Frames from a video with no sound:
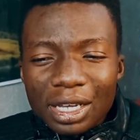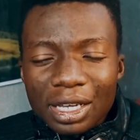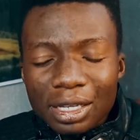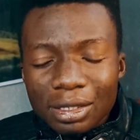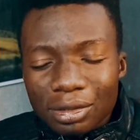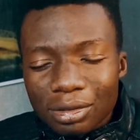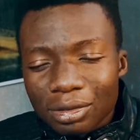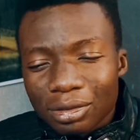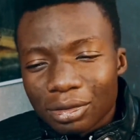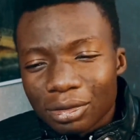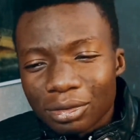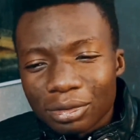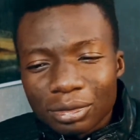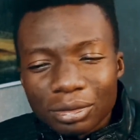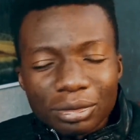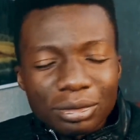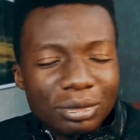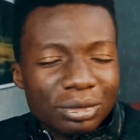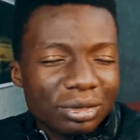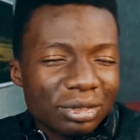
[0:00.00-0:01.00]

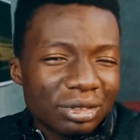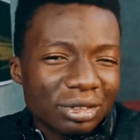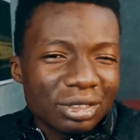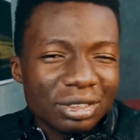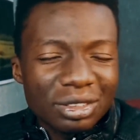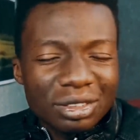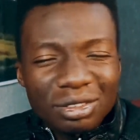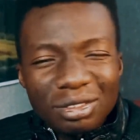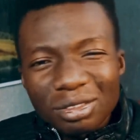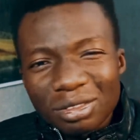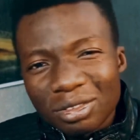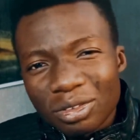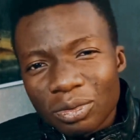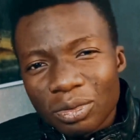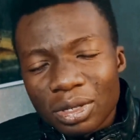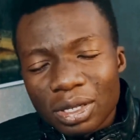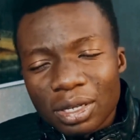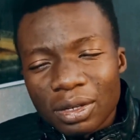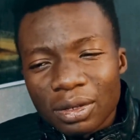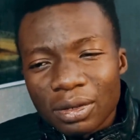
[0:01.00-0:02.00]

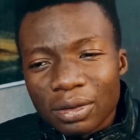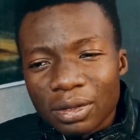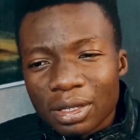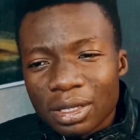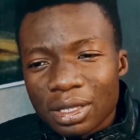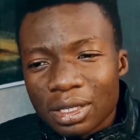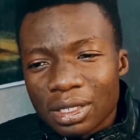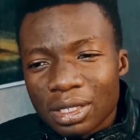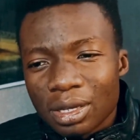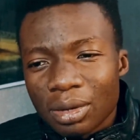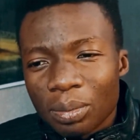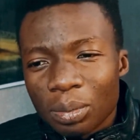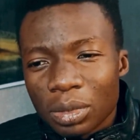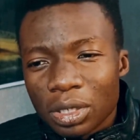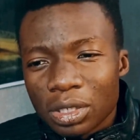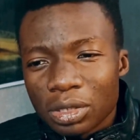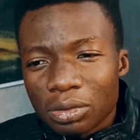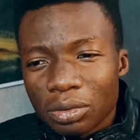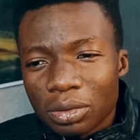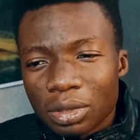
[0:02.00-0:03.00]
not really the same
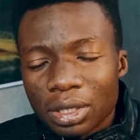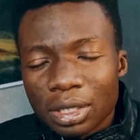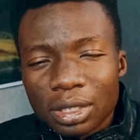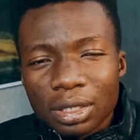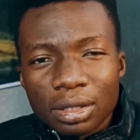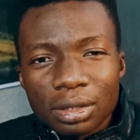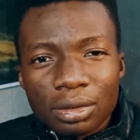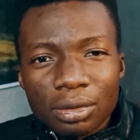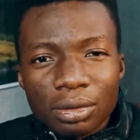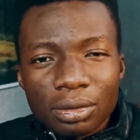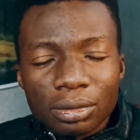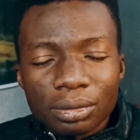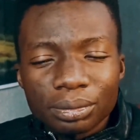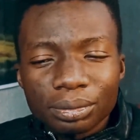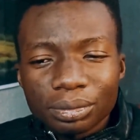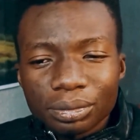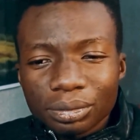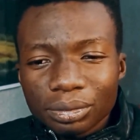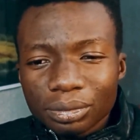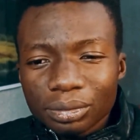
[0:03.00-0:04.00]
issue,
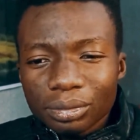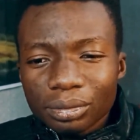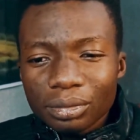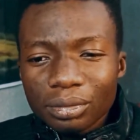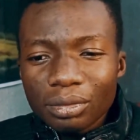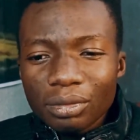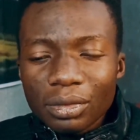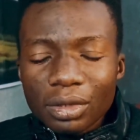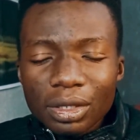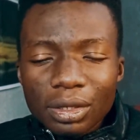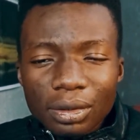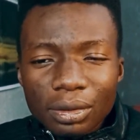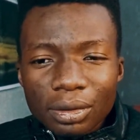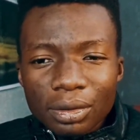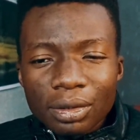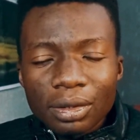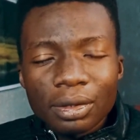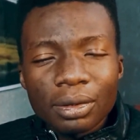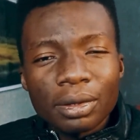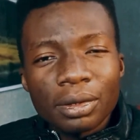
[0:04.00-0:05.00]

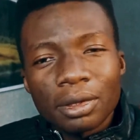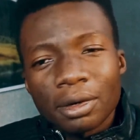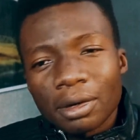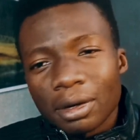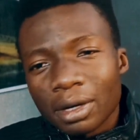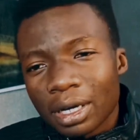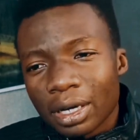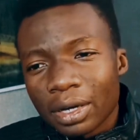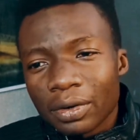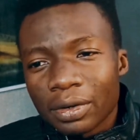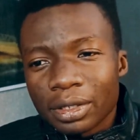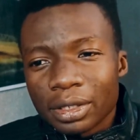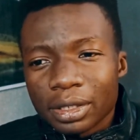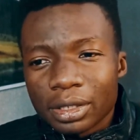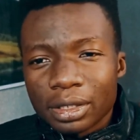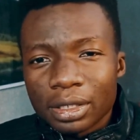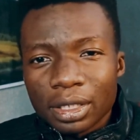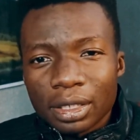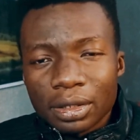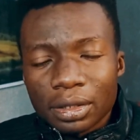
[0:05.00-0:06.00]
you know, the current
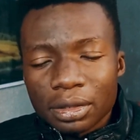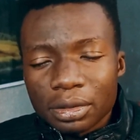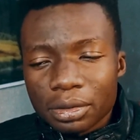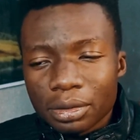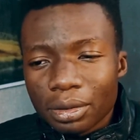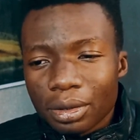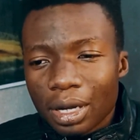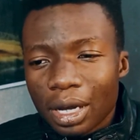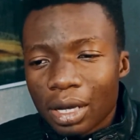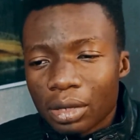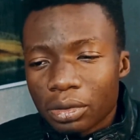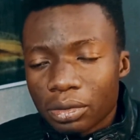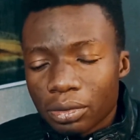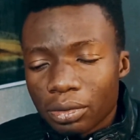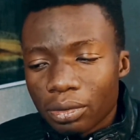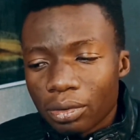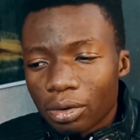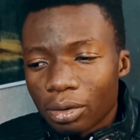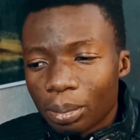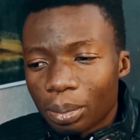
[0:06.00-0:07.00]
death. So I do
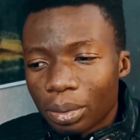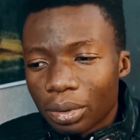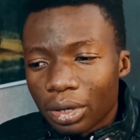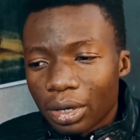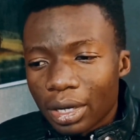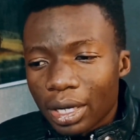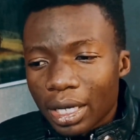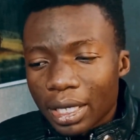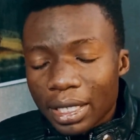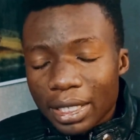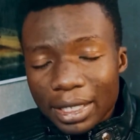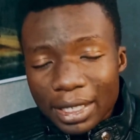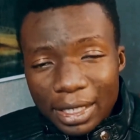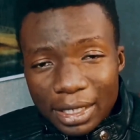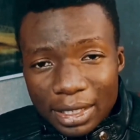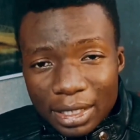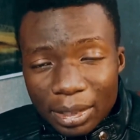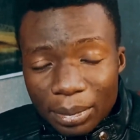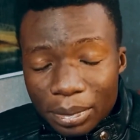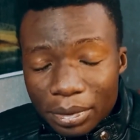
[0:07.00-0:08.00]
hope the
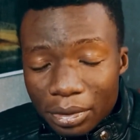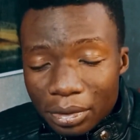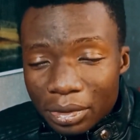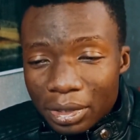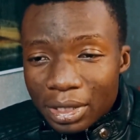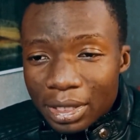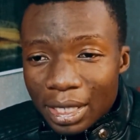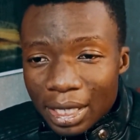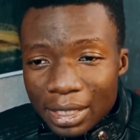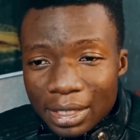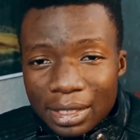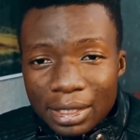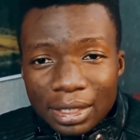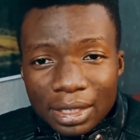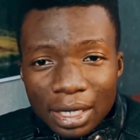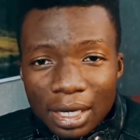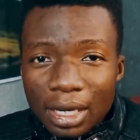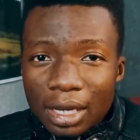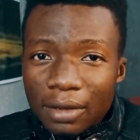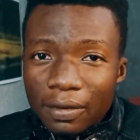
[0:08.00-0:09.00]
next episode it doesn't
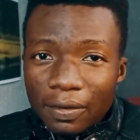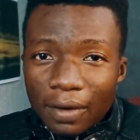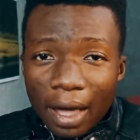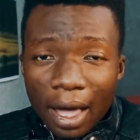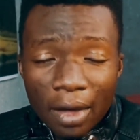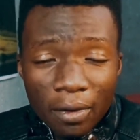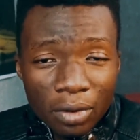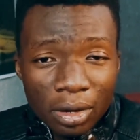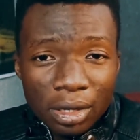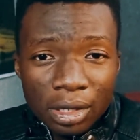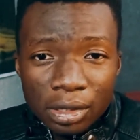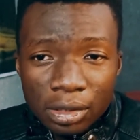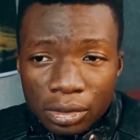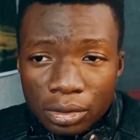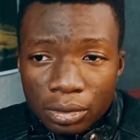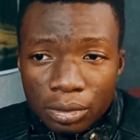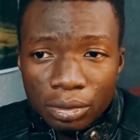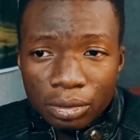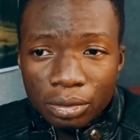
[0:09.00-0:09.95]
deliver. I really do,